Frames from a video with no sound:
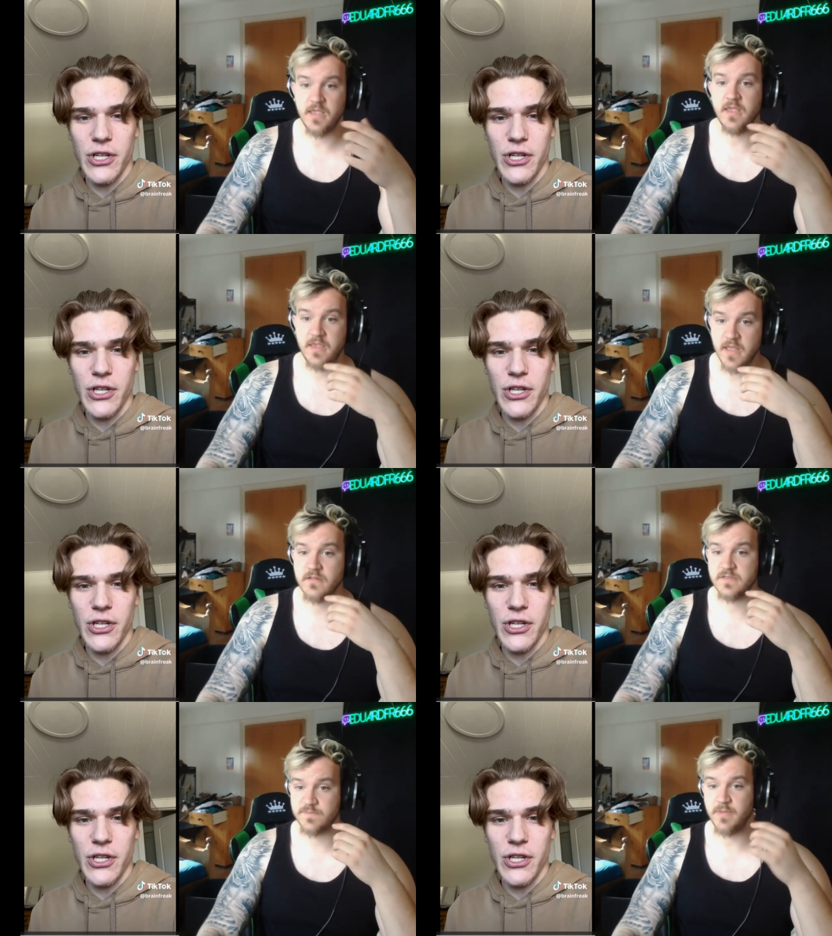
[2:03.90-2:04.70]
Speaker 1: he
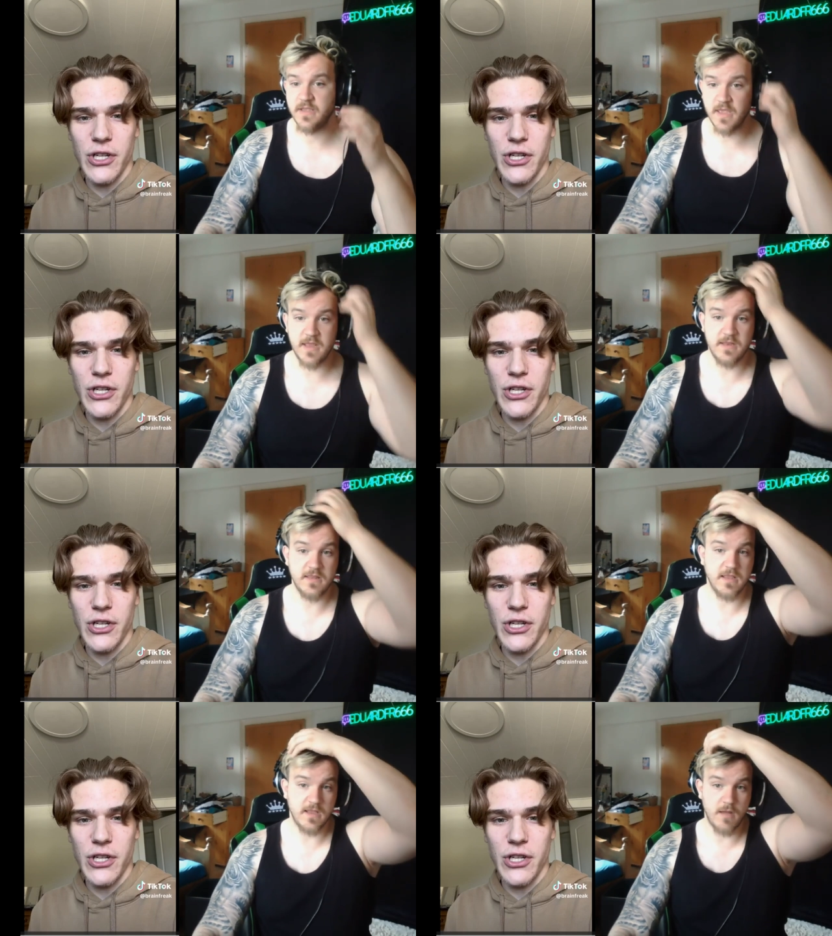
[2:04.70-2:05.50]
can't speak
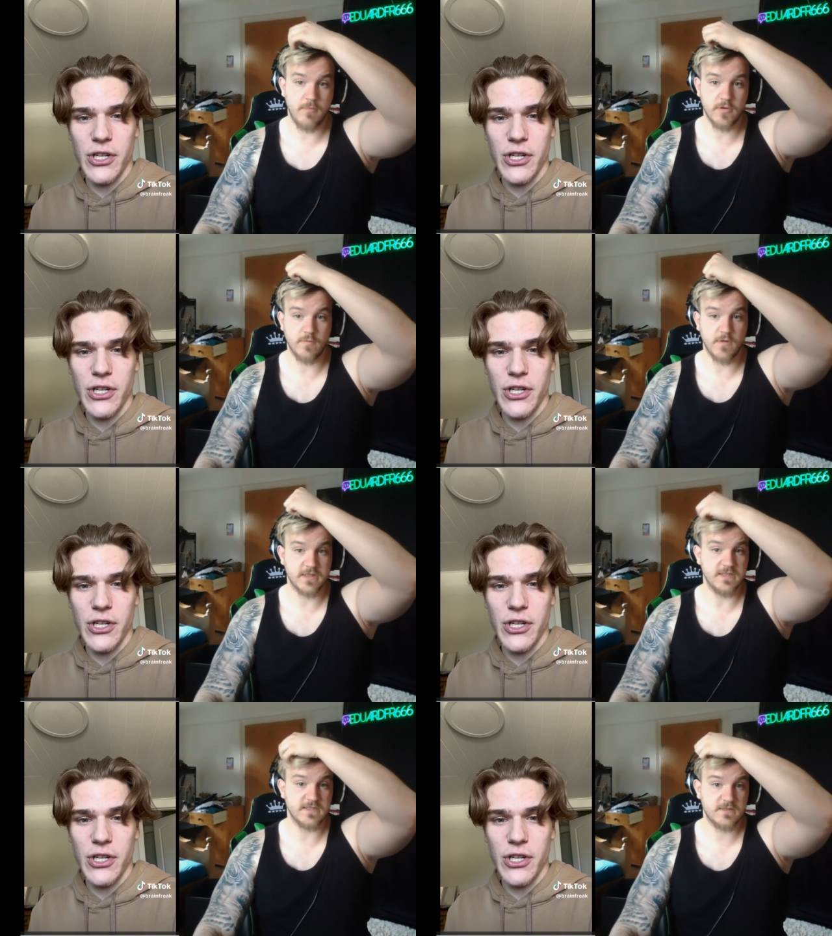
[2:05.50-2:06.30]
anything about what
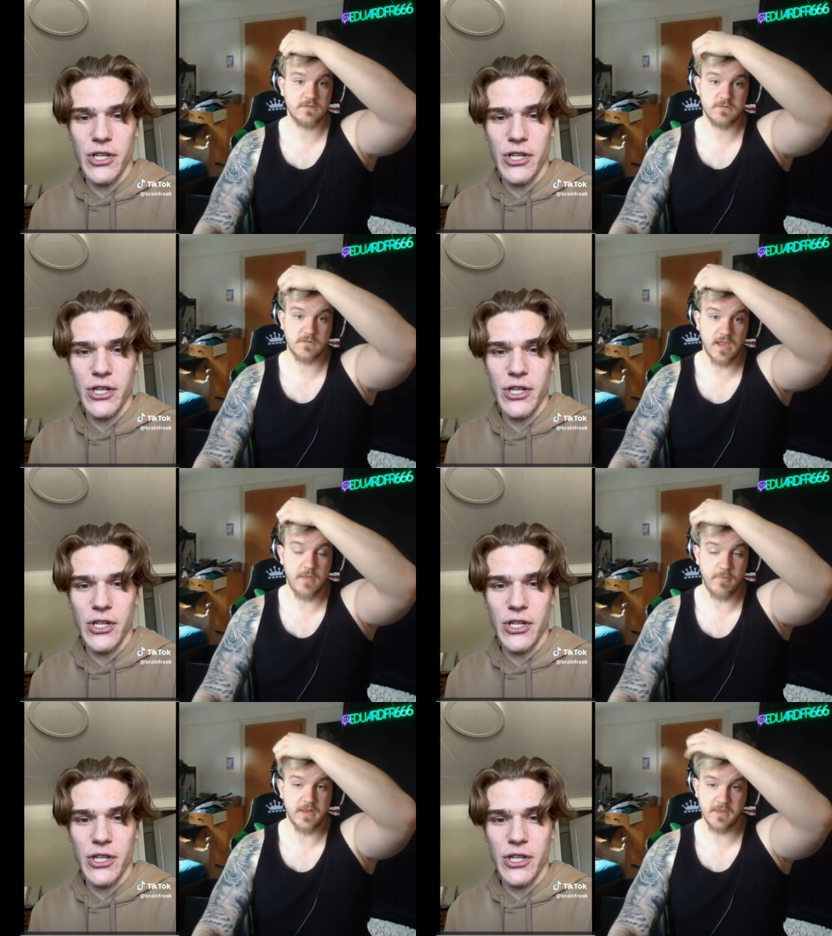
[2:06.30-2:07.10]
is
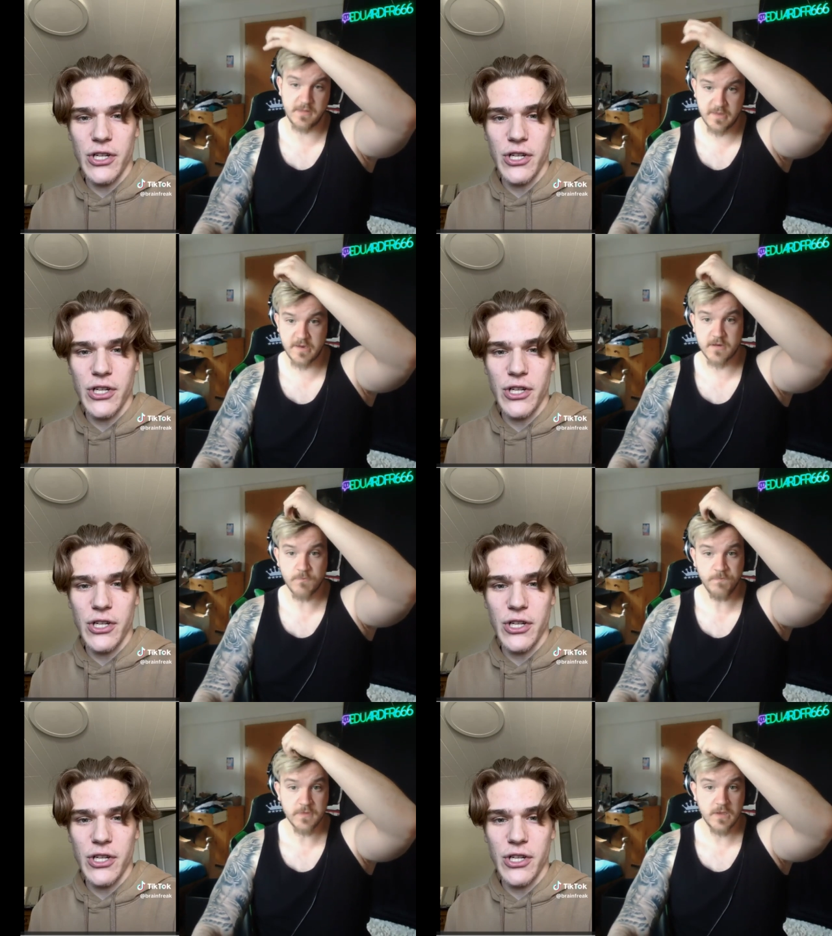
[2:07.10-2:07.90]
happening there
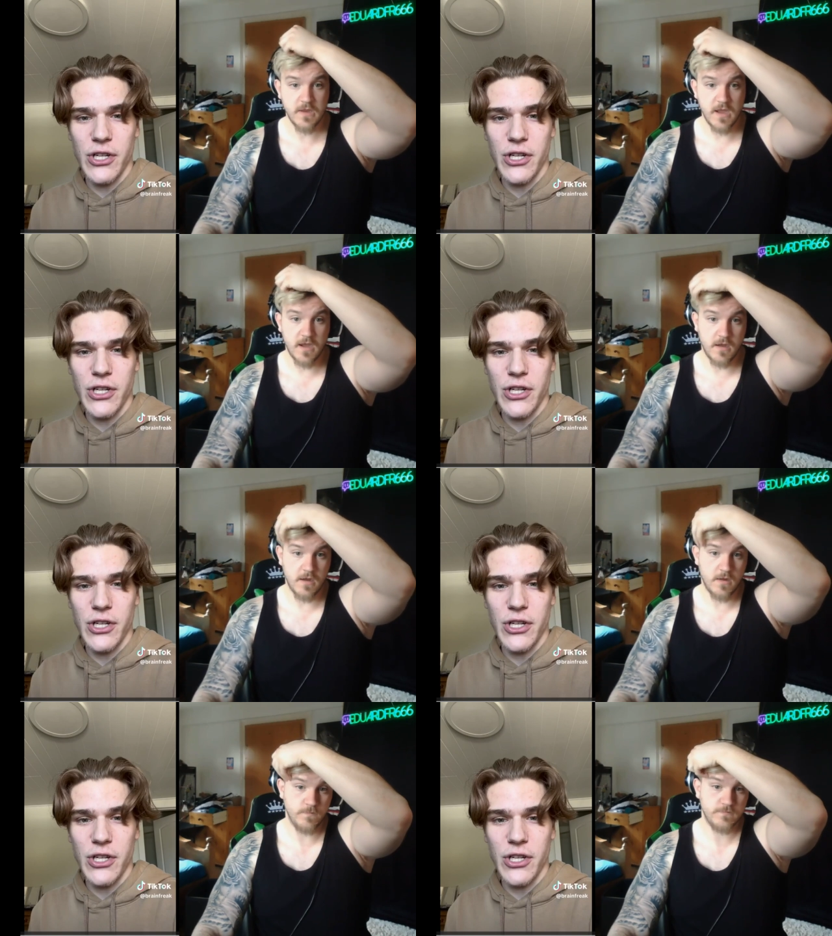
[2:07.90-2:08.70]

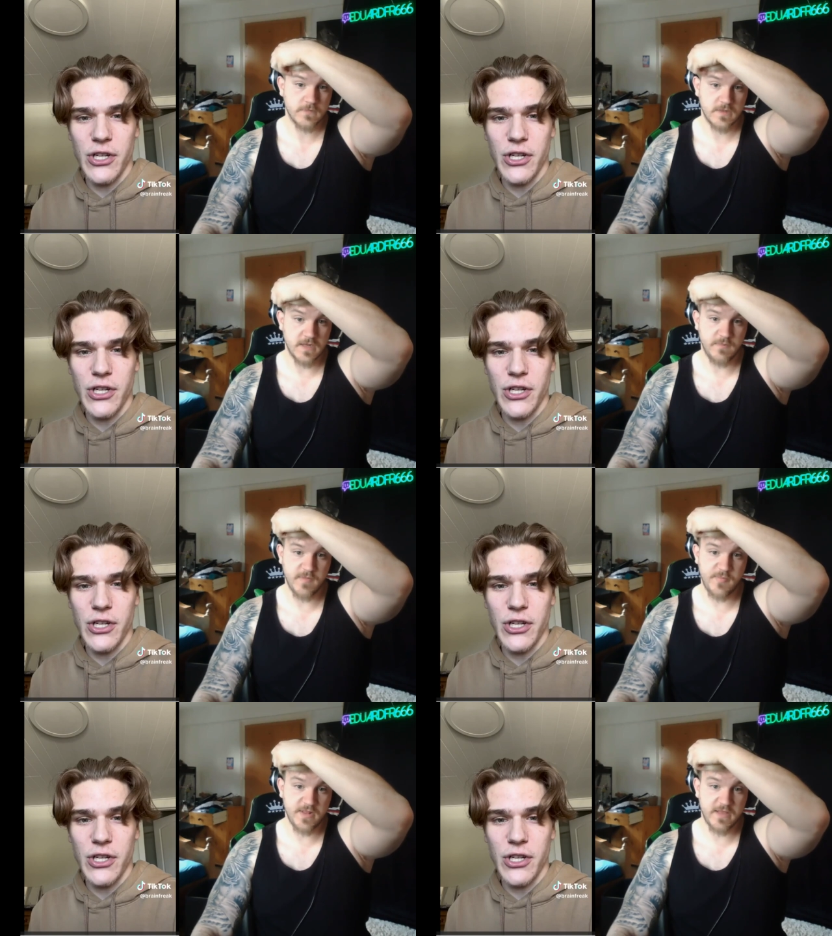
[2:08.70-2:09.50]
um, and
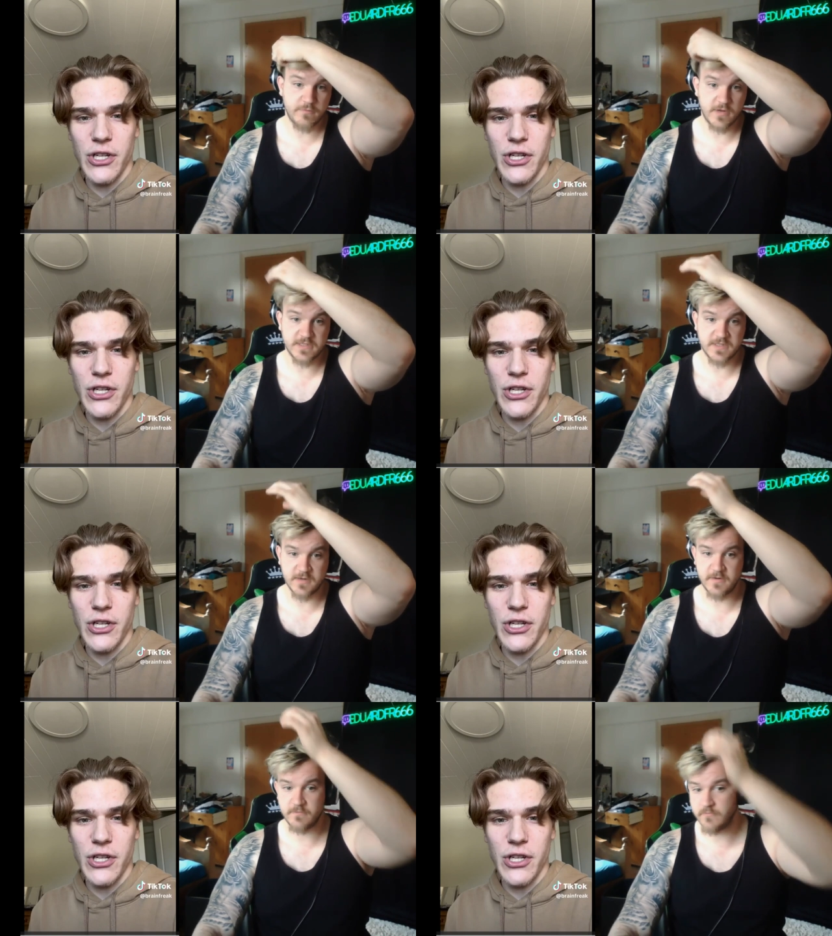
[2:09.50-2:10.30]
maybe that was
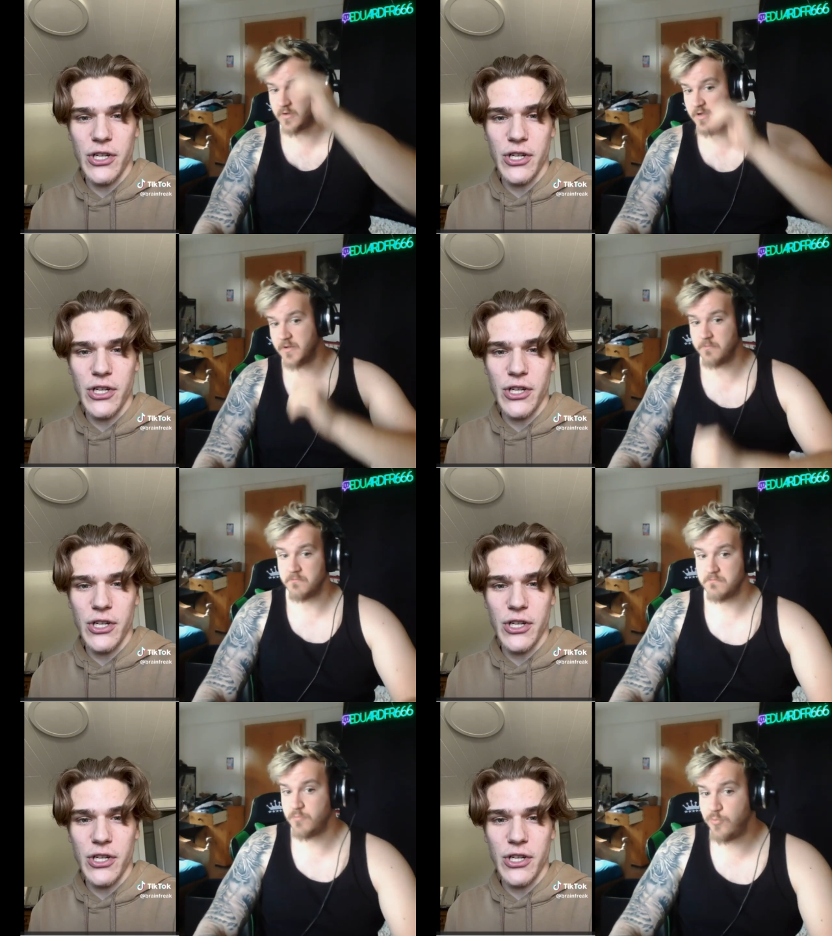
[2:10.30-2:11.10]
a
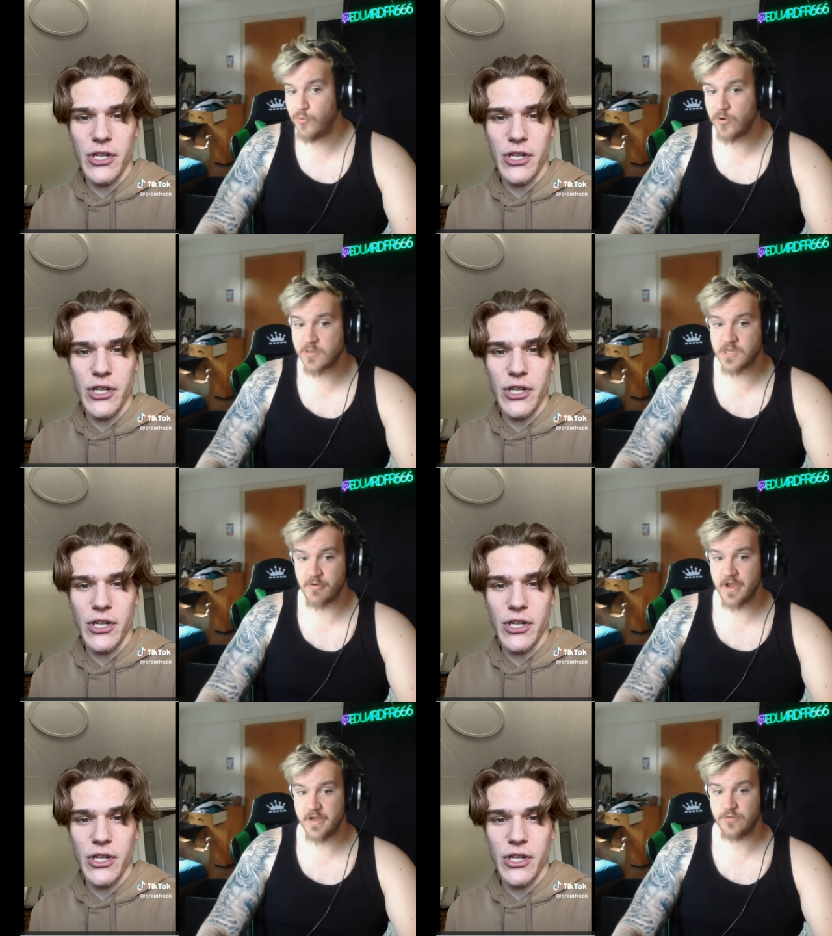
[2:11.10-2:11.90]
poor
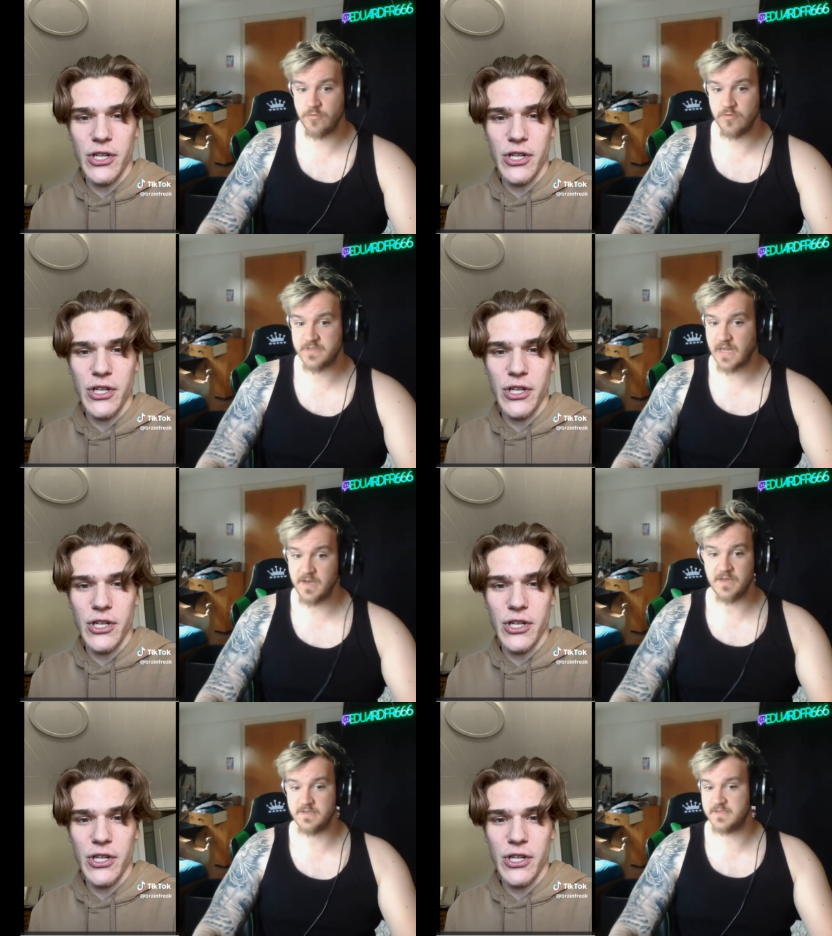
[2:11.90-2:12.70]
try to
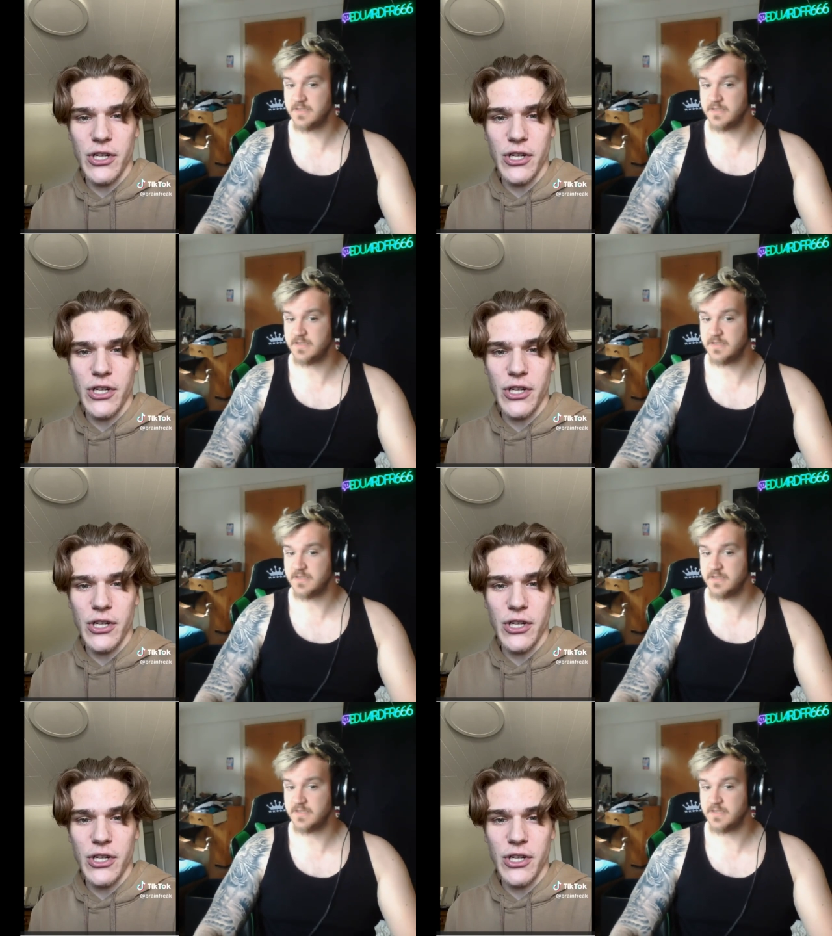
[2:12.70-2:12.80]
silence